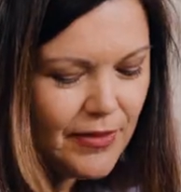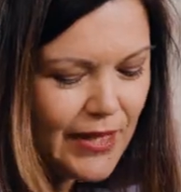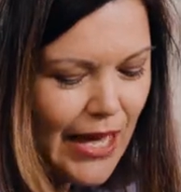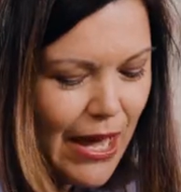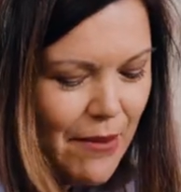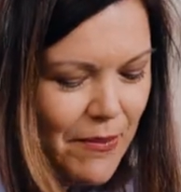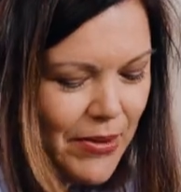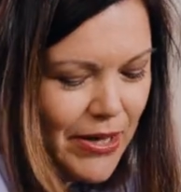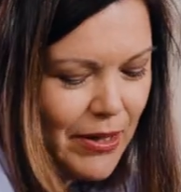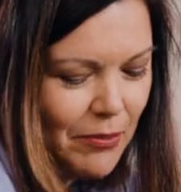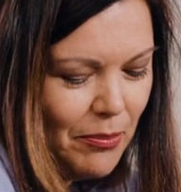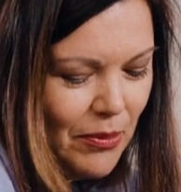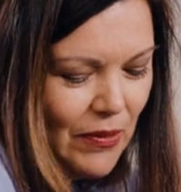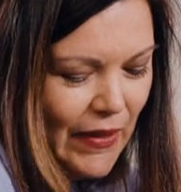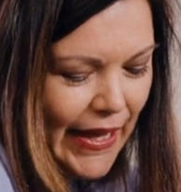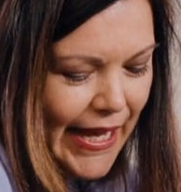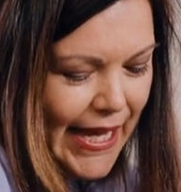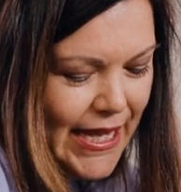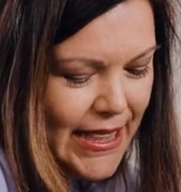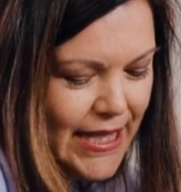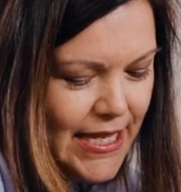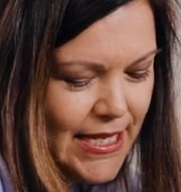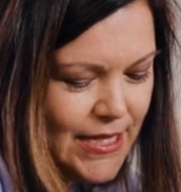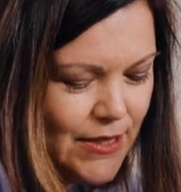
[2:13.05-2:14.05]
I'm gonna
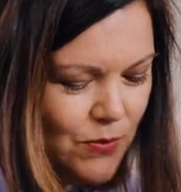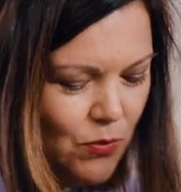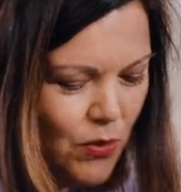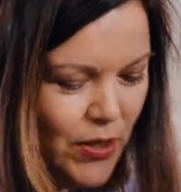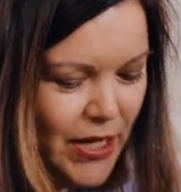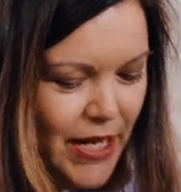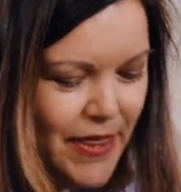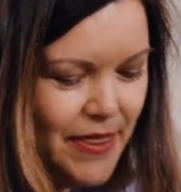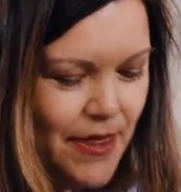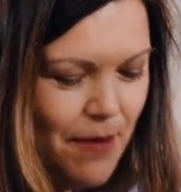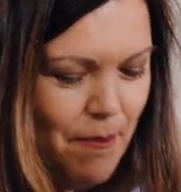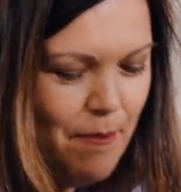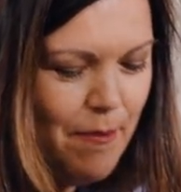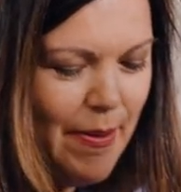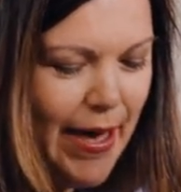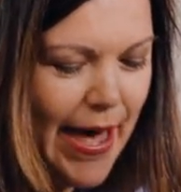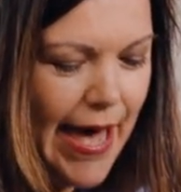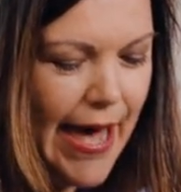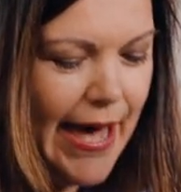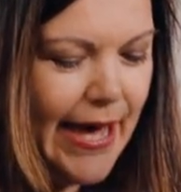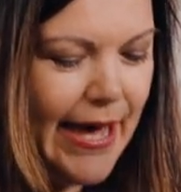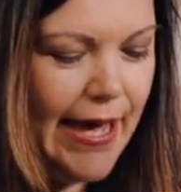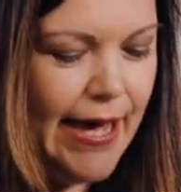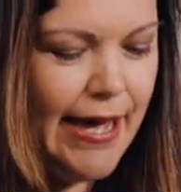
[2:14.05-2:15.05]
plant this one in the
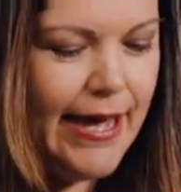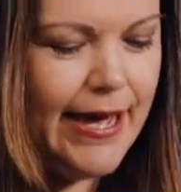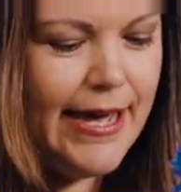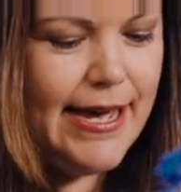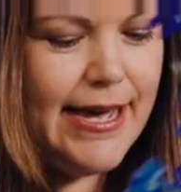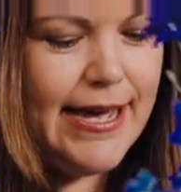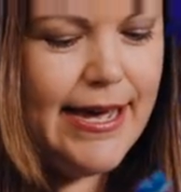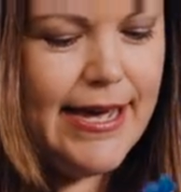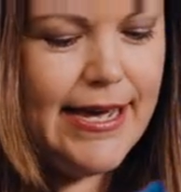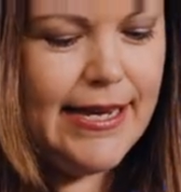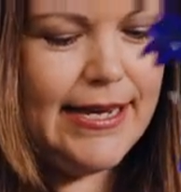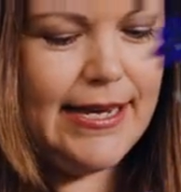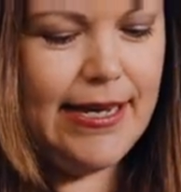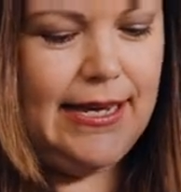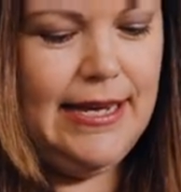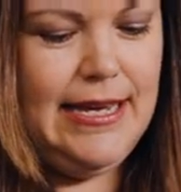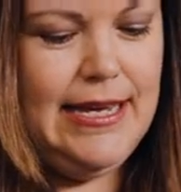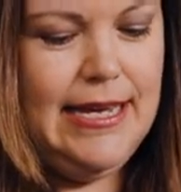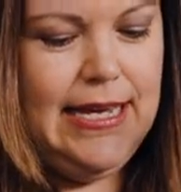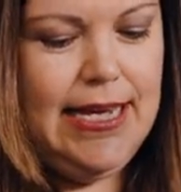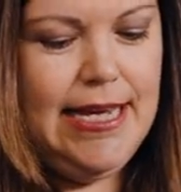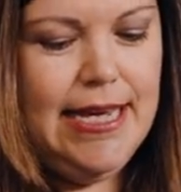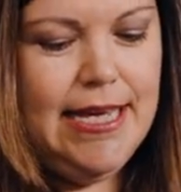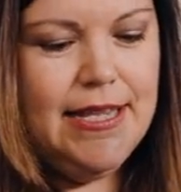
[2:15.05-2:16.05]
back.
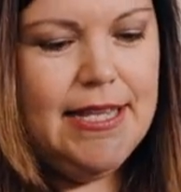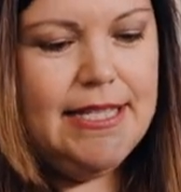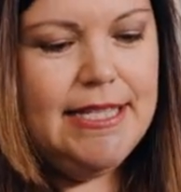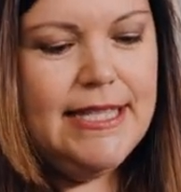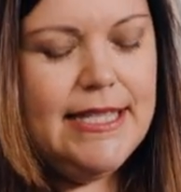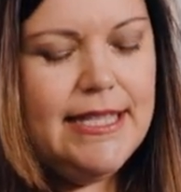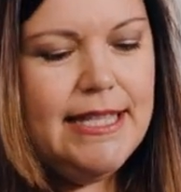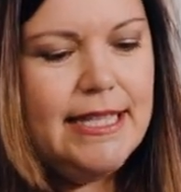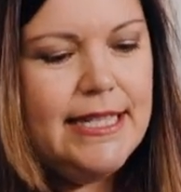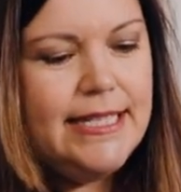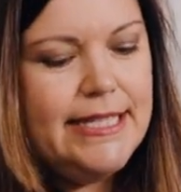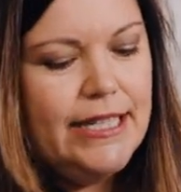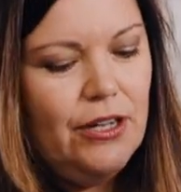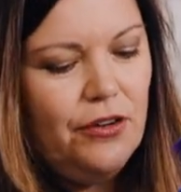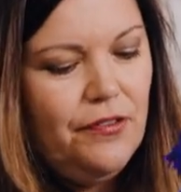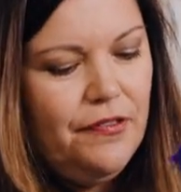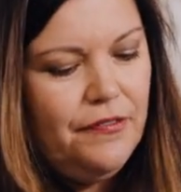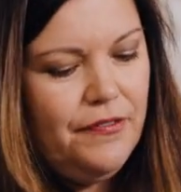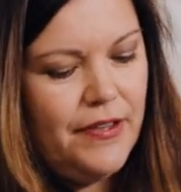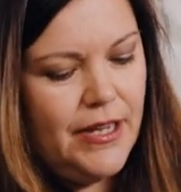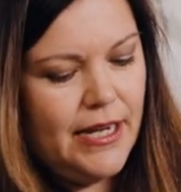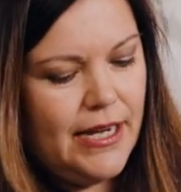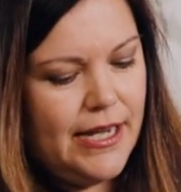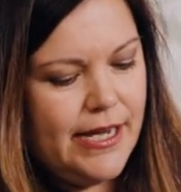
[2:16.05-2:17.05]
This is the
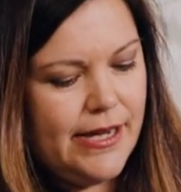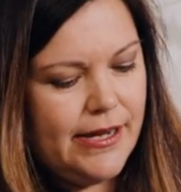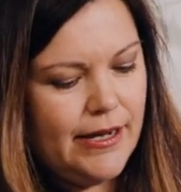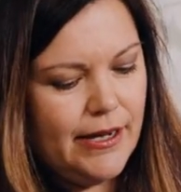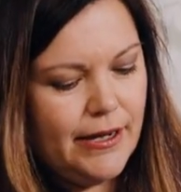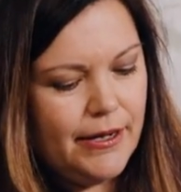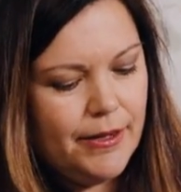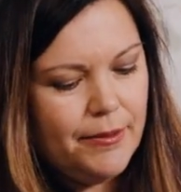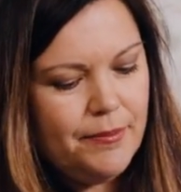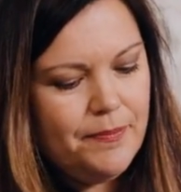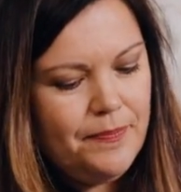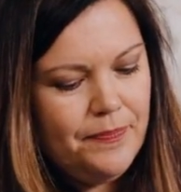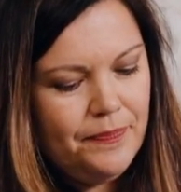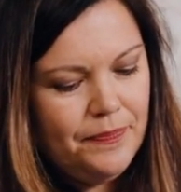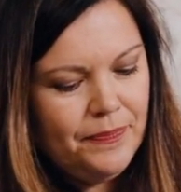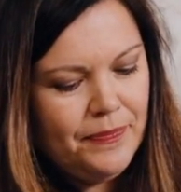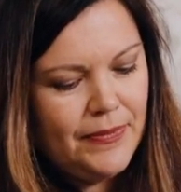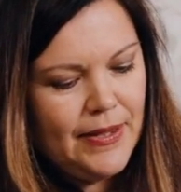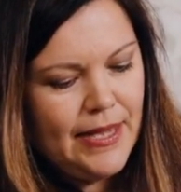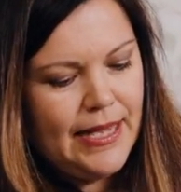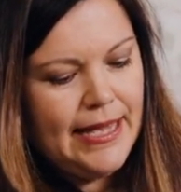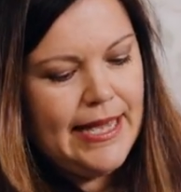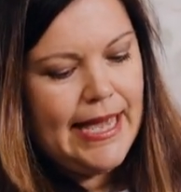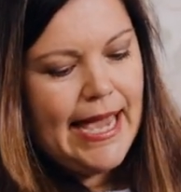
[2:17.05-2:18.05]
Delphinium.
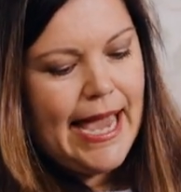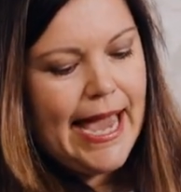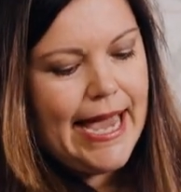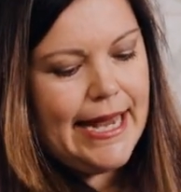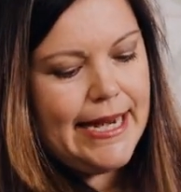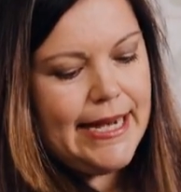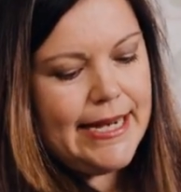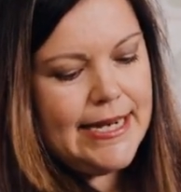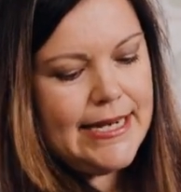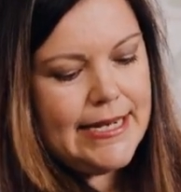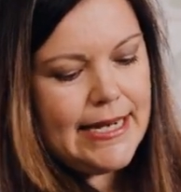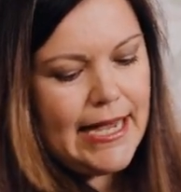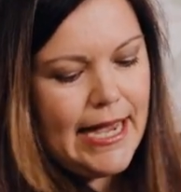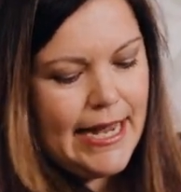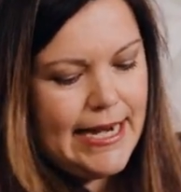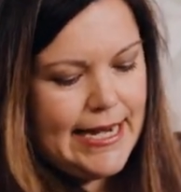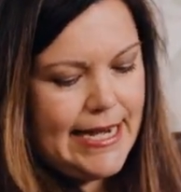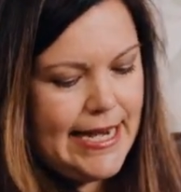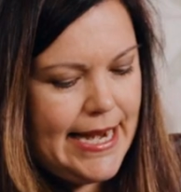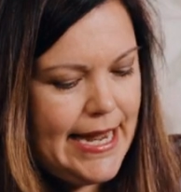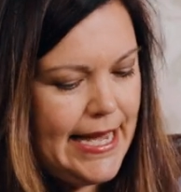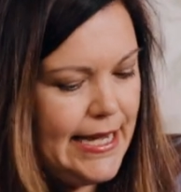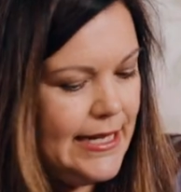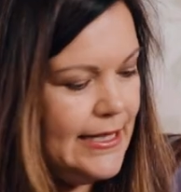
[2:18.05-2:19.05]
And
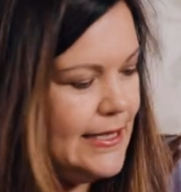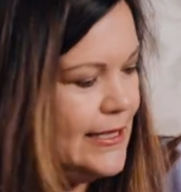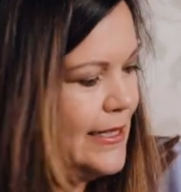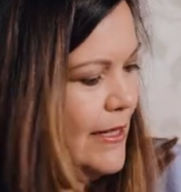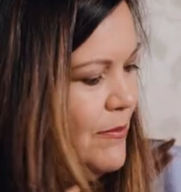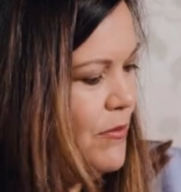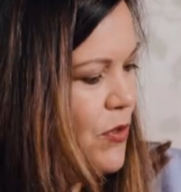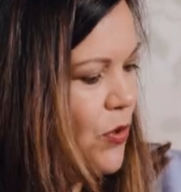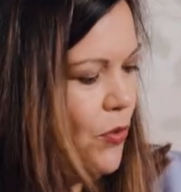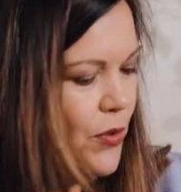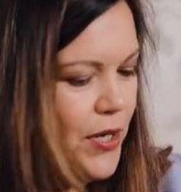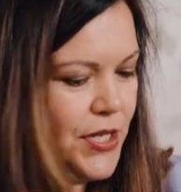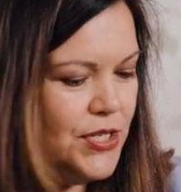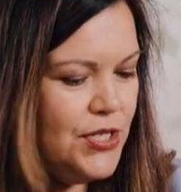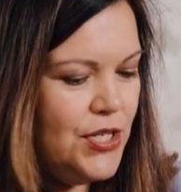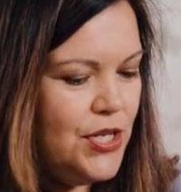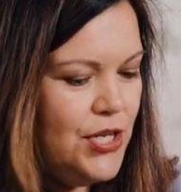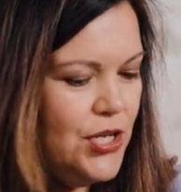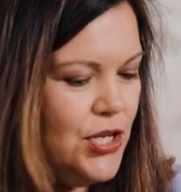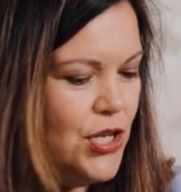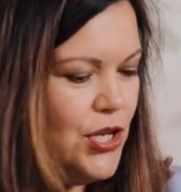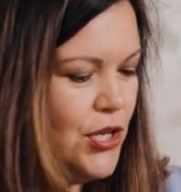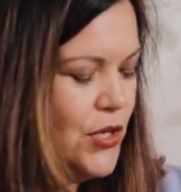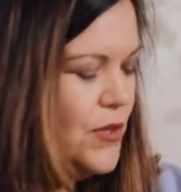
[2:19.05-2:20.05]
next I'm going to
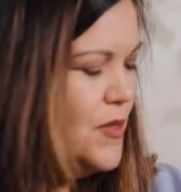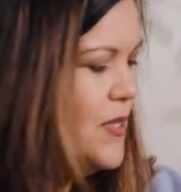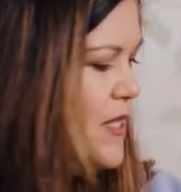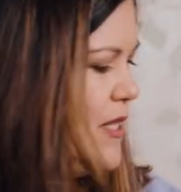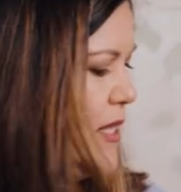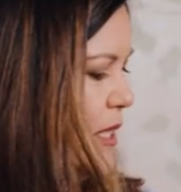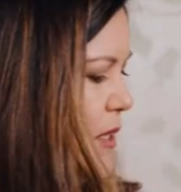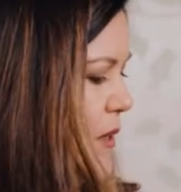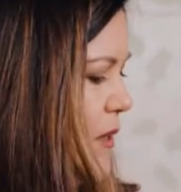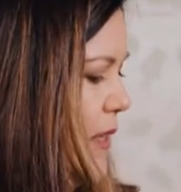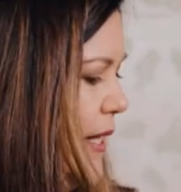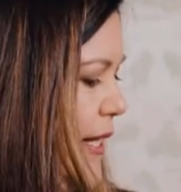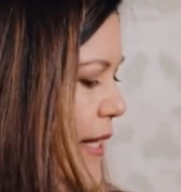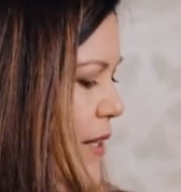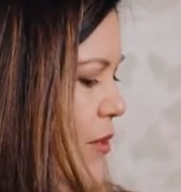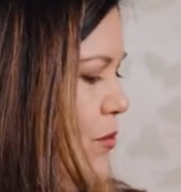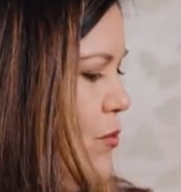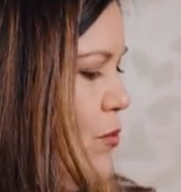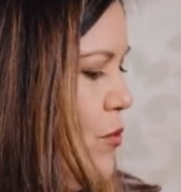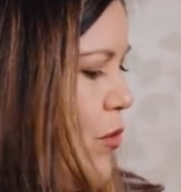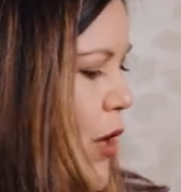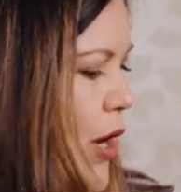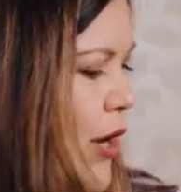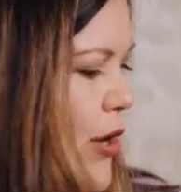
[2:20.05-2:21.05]
use the
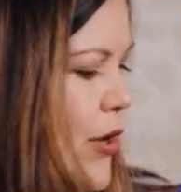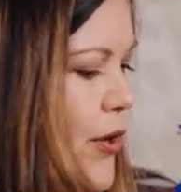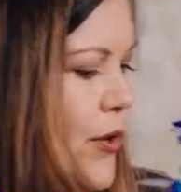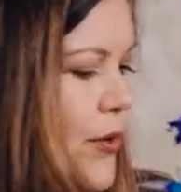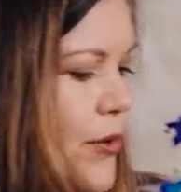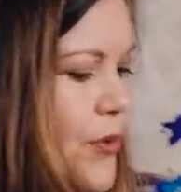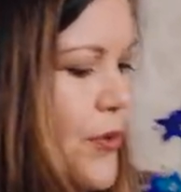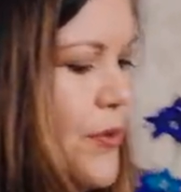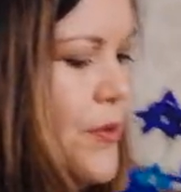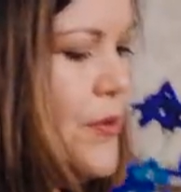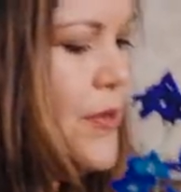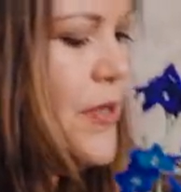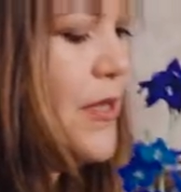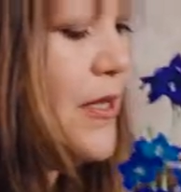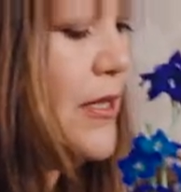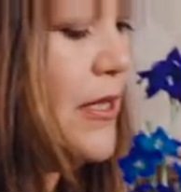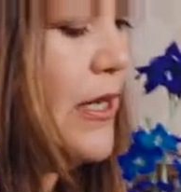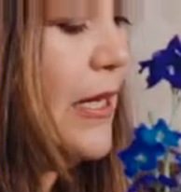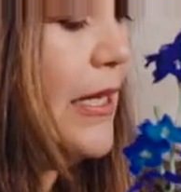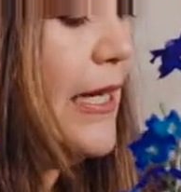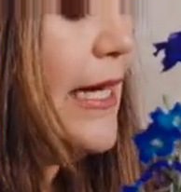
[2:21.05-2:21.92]
Lenten Rose.